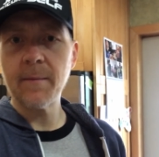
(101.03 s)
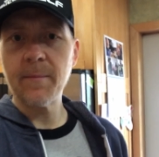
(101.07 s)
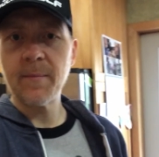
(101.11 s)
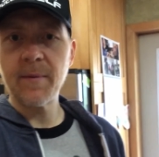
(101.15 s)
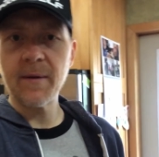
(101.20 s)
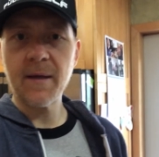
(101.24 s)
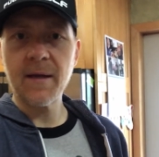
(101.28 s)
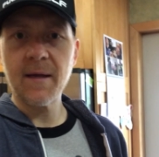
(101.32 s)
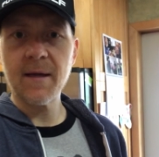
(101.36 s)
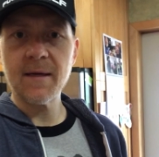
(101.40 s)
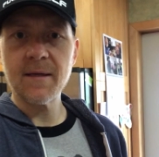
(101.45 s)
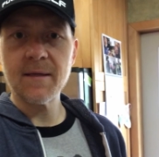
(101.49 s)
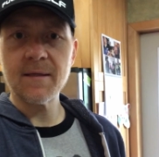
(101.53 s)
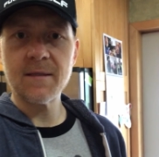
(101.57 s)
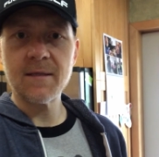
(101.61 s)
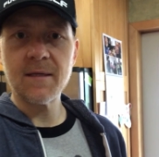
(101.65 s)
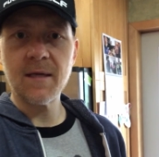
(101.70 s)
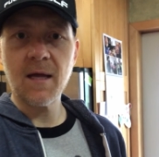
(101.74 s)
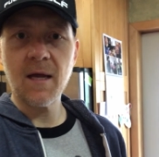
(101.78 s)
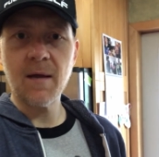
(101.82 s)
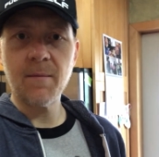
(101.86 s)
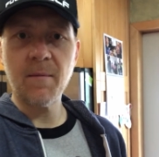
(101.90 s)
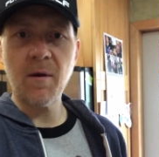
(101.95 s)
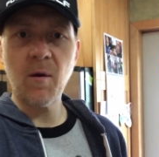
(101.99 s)
because
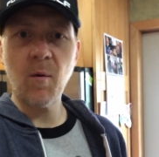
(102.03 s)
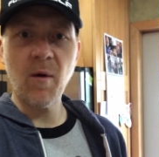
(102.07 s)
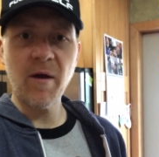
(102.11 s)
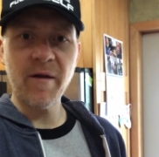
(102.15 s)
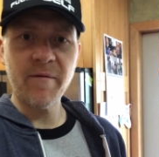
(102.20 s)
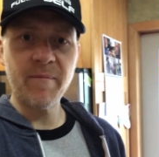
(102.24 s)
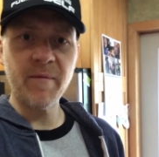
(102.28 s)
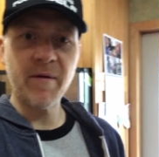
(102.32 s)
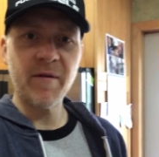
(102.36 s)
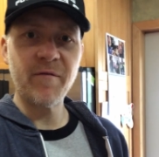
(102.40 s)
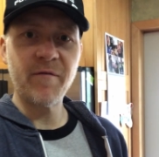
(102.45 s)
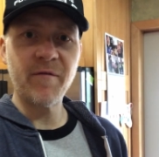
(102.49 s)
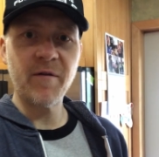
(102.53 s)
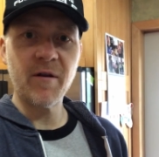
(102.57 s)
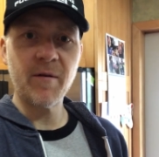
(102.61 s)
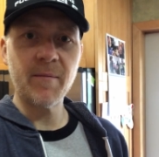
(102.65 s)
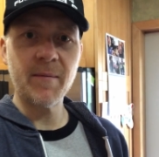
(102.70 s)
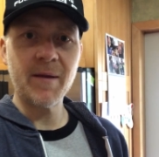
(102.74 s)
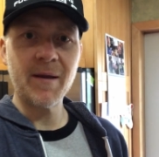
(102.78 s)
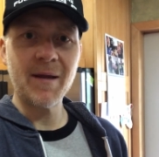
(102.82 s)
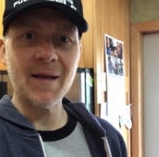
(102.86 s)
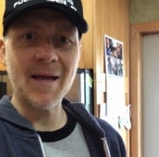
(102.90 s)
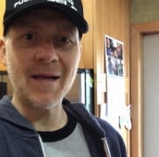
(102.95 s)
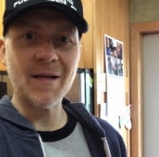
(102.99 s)
my wife made fun of
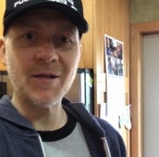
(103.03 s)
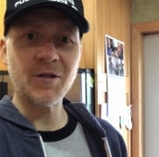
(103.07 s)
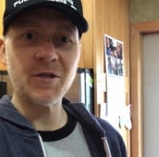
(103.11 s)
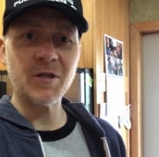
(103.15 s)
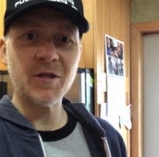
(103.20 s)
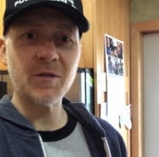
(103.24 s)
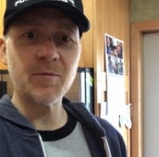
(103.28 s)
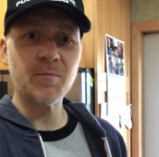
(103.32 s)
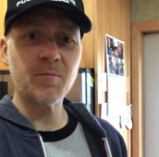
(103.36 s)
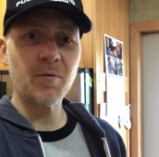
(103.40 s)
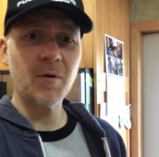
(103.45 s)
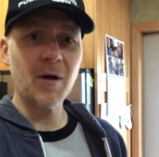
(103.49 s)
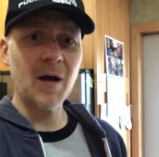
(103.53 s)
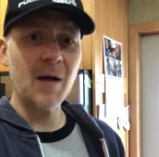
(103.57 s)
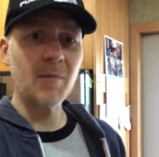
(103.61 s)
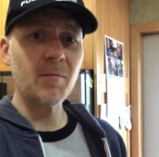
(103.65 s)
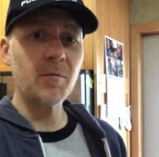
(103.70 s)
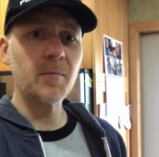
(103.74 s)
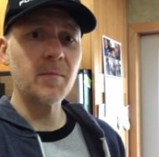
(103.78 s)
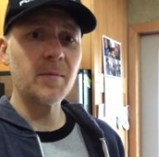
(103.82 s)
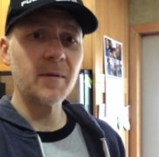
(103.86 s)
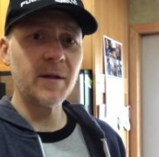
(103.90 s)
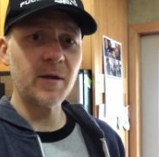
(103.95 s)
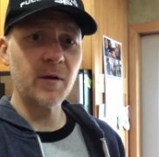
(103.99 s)
me and she's
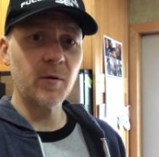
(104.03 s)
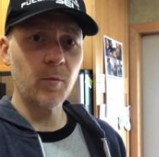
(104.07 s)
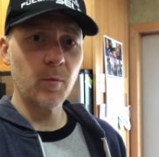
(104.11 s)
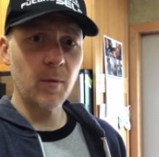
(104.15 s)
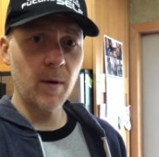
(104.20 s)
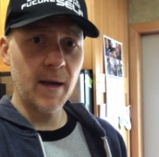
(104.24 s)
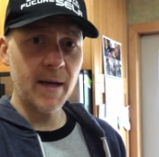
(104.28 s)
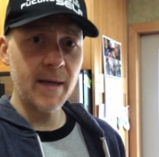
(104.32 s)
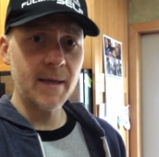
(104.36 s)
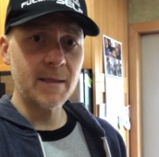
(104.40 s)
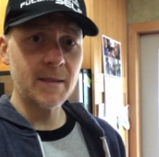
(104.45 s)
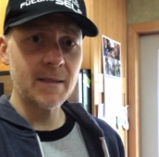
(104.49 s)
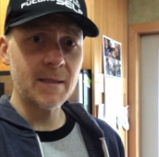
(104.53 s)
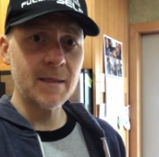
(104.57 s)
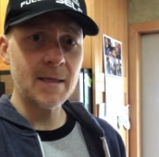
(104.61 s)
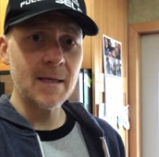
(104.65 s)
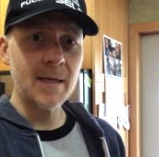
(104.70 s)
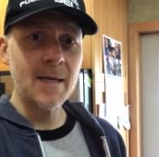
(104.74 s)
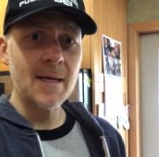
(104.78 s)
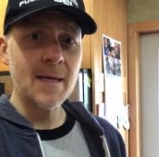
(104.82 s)
probably right.